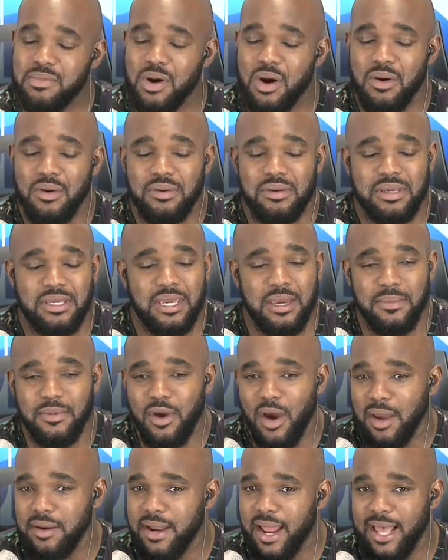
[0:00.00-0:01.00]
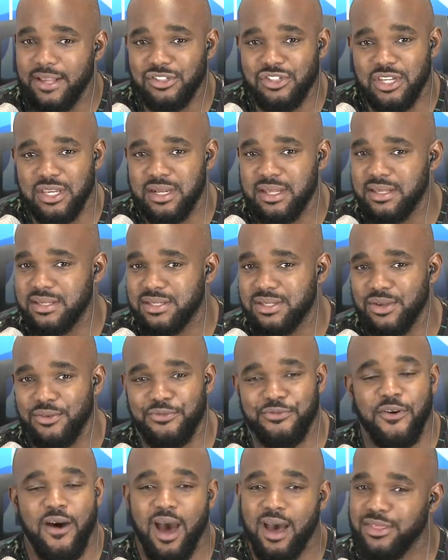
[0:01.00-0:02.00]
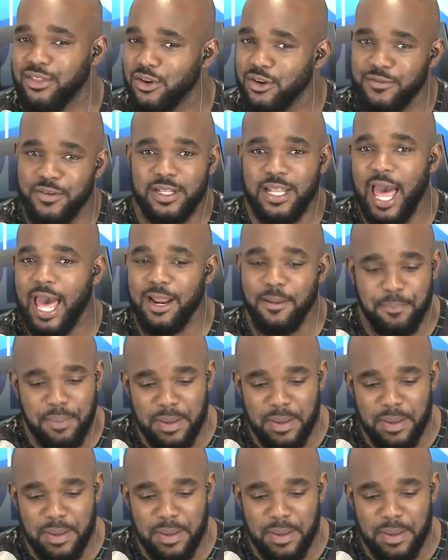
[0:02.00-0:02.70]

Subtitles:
Well, Kim Kardashian is the father of a lot of